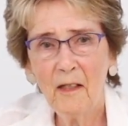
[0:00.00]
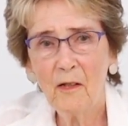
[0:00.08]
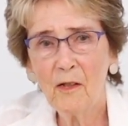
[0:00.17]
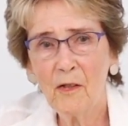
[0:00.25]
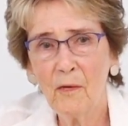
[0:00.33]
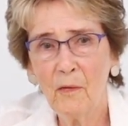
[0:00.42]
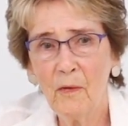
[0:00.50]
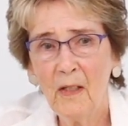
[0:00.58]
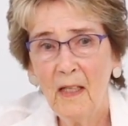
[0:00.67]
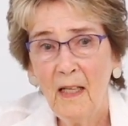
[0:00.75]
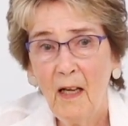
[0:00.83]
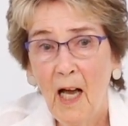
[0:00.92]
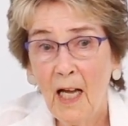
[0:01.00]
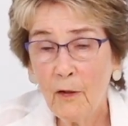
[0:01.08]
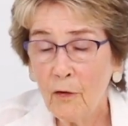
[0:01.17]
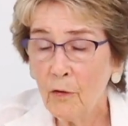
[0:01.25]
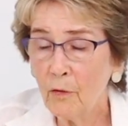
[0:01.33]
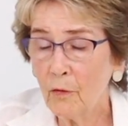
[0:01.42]
So I
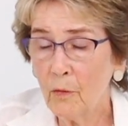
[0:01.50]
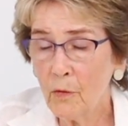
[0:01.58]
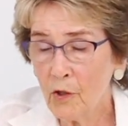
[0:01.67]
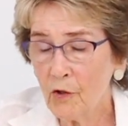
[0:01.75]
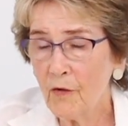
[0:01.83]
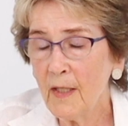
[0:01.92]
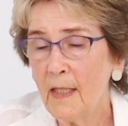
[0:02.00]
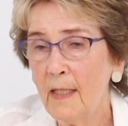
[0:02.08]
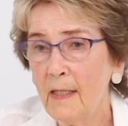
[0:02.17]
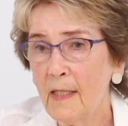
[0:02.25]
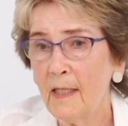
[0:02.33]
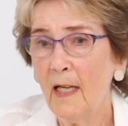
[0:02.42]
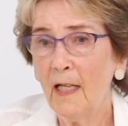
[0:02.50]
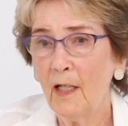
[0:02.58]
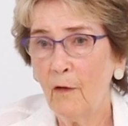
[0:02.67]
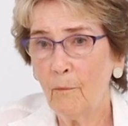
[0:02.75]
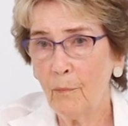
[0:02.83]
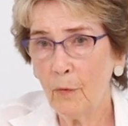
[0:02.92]
took those trees and
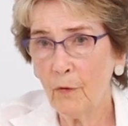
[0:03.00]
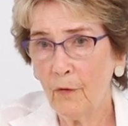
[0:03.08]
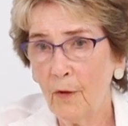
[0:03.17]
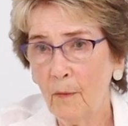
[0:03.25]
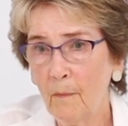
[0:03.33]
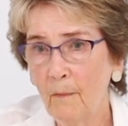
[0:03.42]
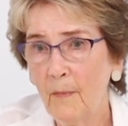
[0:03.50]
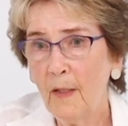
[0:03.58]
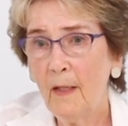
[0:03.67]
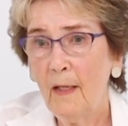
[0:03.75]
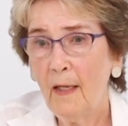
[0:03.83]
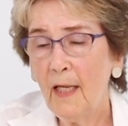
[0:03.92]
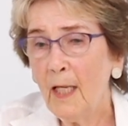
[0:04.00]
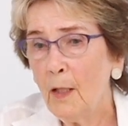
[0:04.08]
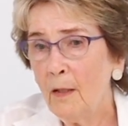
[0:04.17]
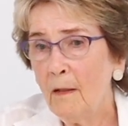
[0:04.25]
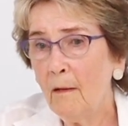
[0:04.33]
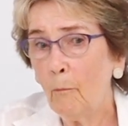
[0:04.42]
I've put them
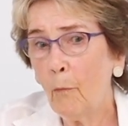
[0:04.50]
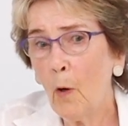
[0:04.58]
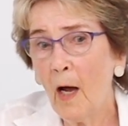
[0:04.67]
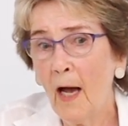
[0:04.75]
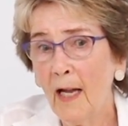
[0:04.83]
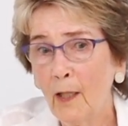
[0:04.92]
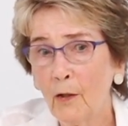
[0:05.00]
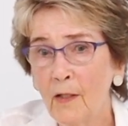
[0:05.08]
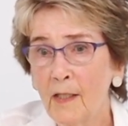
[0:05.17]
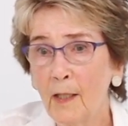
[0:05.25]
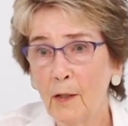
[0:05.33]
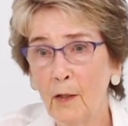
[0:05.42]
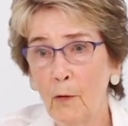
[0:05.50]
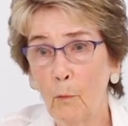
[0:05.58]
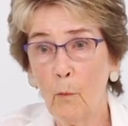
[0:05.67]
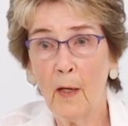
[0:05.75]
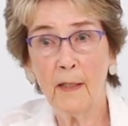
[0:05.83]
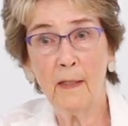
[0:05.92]
in what I consider,
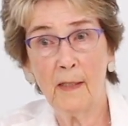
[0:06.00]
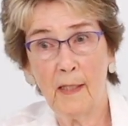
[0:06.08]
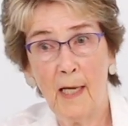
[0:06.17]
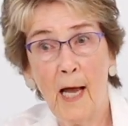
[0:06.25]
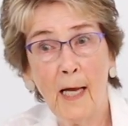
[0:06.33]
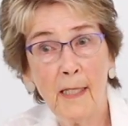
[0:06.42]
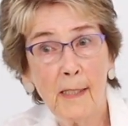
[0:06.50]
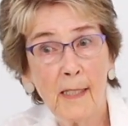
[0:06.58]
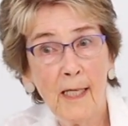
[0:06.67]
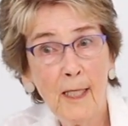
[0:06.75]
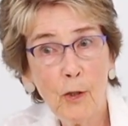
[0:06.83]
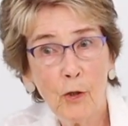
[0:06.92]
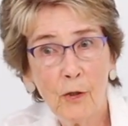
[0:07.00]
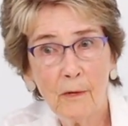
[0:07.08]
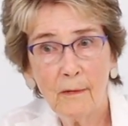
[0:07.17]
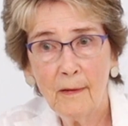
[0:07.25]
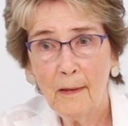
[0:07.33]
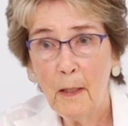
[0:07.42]
one is the Ice Age,
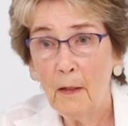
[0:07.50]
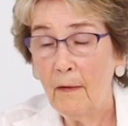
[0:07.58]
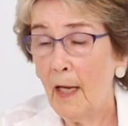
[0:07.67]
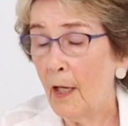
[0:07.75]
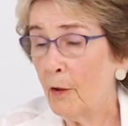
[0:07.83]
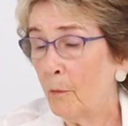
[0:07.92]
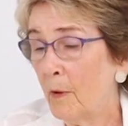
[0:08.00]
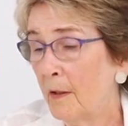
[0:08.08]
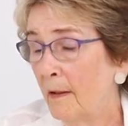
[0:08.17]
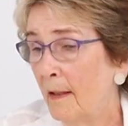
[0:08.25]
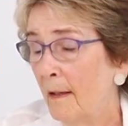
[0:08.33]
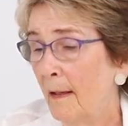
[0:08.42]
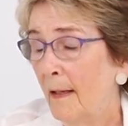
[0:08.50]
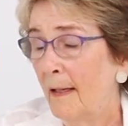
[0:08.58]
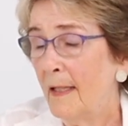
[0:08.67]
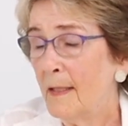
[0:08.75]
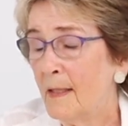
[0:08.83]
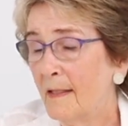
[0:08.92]
the other one
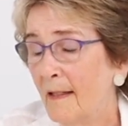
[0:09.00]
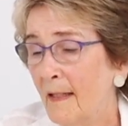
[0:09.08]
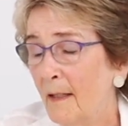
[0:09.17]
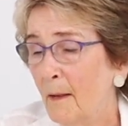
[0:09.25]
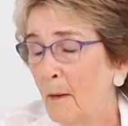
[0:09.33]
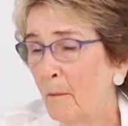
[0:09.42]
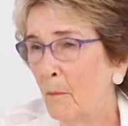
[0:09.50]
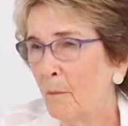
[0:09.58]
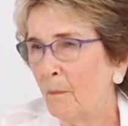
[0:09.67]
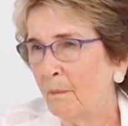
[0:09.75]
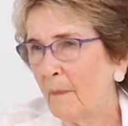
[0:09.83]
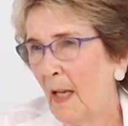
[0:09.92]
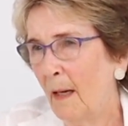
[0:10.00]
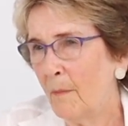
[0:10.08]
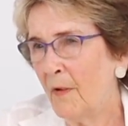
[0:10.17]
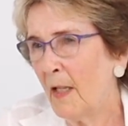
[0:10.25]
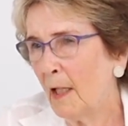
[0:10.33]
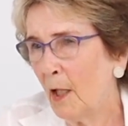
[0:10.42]
is, I'm
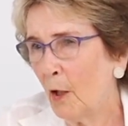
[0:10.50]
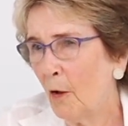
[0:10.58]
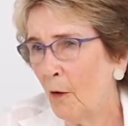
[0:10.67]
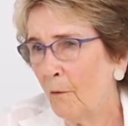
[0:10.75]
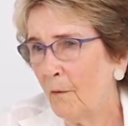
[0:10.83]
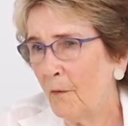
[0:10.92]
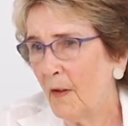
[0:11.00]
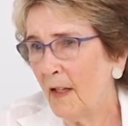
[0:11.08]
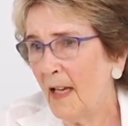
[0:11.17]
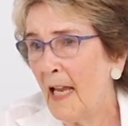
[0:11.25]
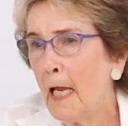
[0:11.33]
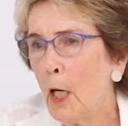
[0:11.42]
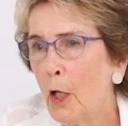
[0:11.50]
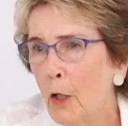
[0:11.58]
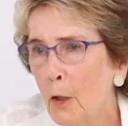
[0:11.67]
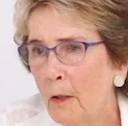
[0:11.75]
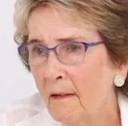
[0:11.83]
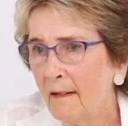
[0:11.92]
thinking of
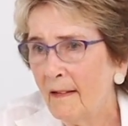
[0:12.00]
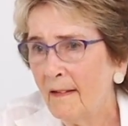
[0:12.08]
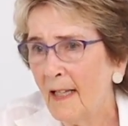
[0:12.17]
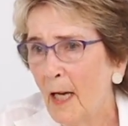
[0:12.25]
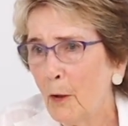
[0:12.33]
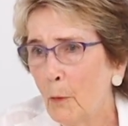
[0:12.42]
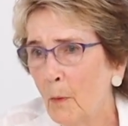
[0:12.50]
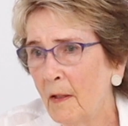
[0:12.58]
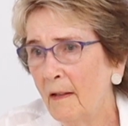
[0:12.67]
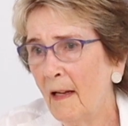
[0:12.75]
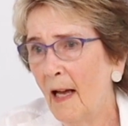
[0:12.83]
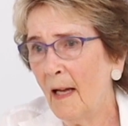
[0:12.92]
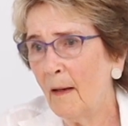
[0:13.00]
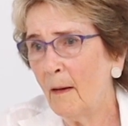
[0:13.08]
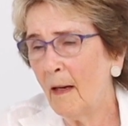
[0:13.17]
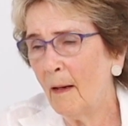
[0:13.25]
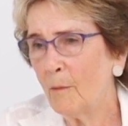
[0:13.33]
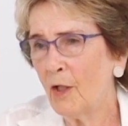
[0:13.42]
air, and the other one,
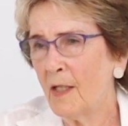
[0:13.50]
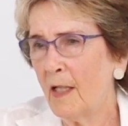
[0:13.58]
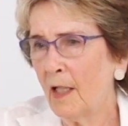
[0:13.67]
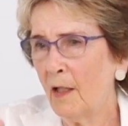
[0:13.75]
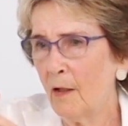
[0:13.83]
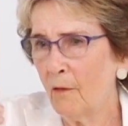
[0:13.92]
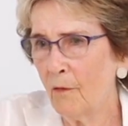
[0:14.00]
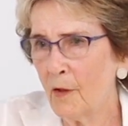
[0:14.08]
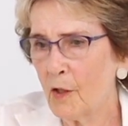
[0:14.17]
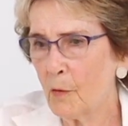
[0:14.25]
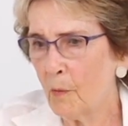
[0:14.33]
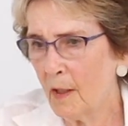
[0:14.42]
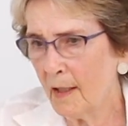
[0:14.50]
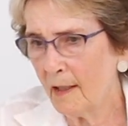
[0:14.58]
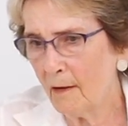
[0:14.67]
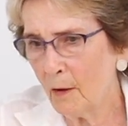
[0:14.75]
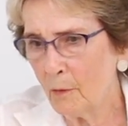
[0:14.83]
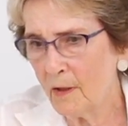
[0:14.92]
I'm just thinking of it swirling
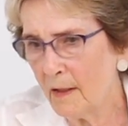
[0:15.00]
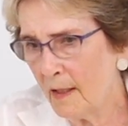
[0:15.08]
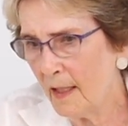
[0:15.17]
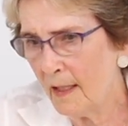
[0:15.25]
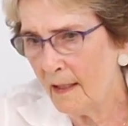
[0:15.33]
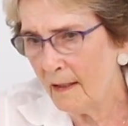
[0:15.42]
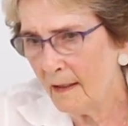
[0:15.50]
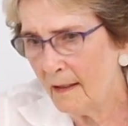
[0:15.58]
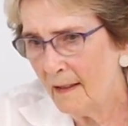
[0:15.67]
around in the air.